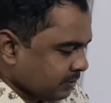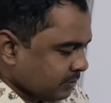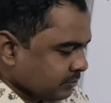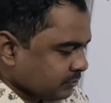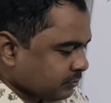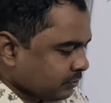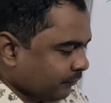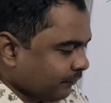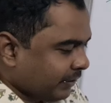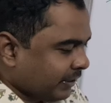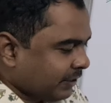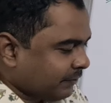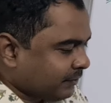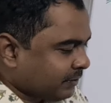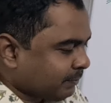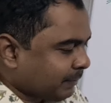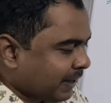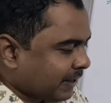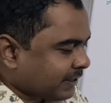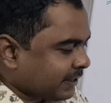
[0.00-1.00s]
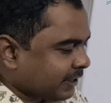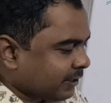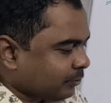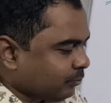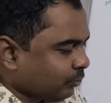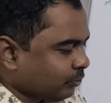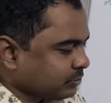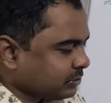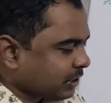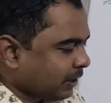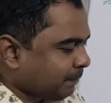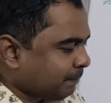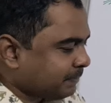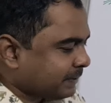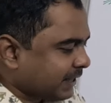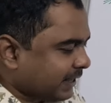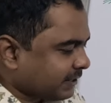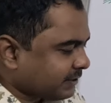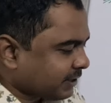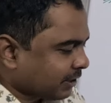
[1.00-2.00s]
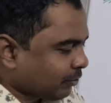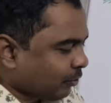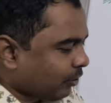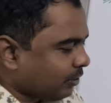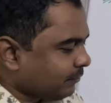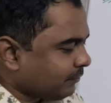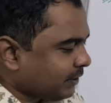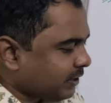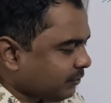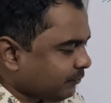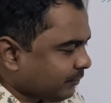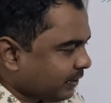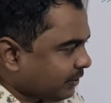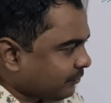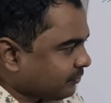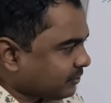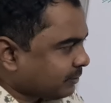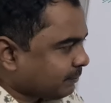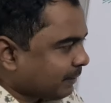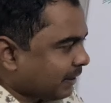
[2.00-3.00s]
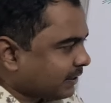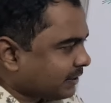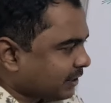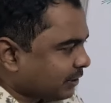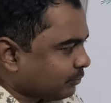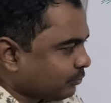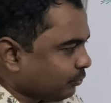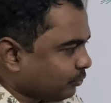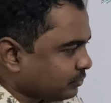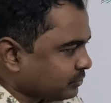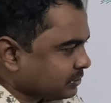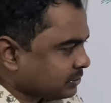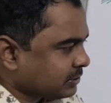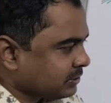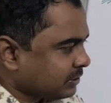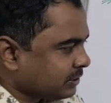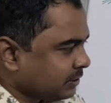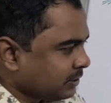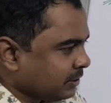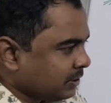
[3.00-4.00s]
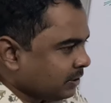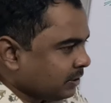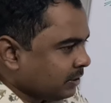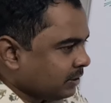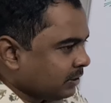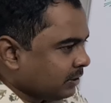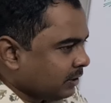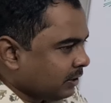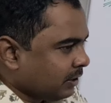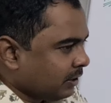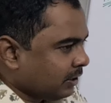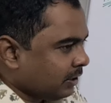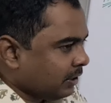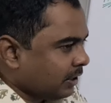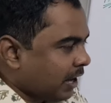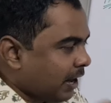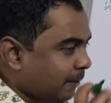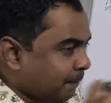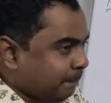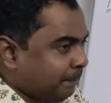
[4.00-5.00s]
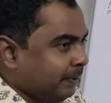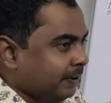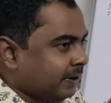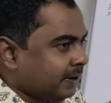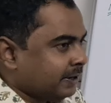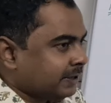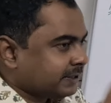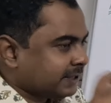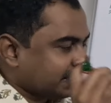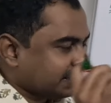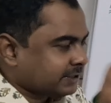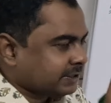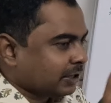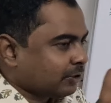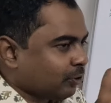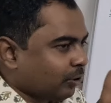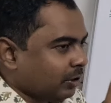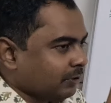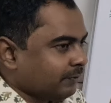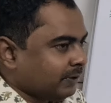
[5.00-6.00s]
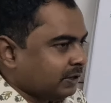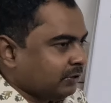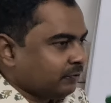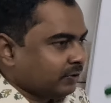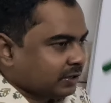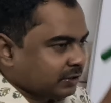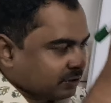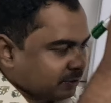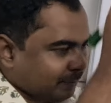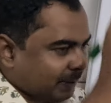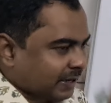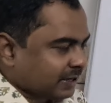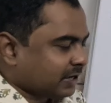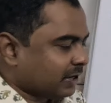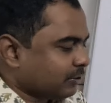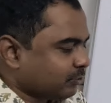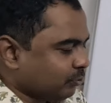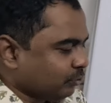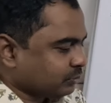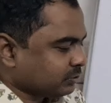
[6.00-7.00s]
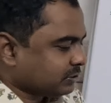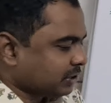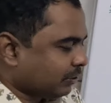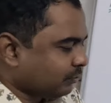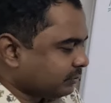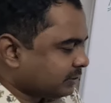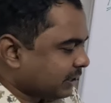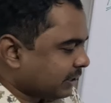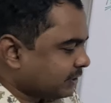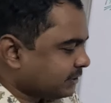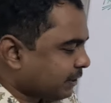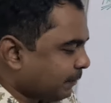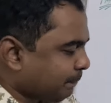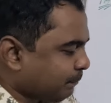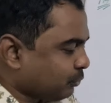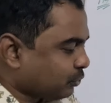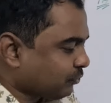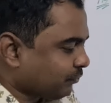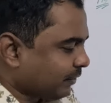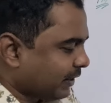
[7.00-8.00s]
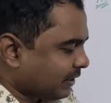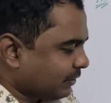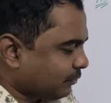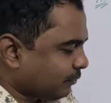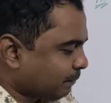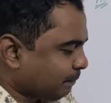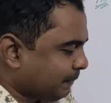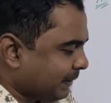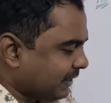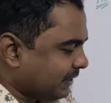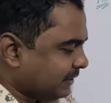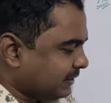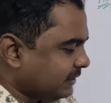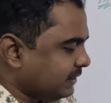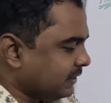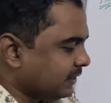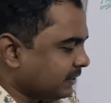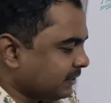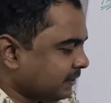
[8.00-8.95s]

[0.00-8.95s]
So whenever market goes up, take the call value. Whenever the market goes up, take the call value. Whenever the market goes down, take the put value, P.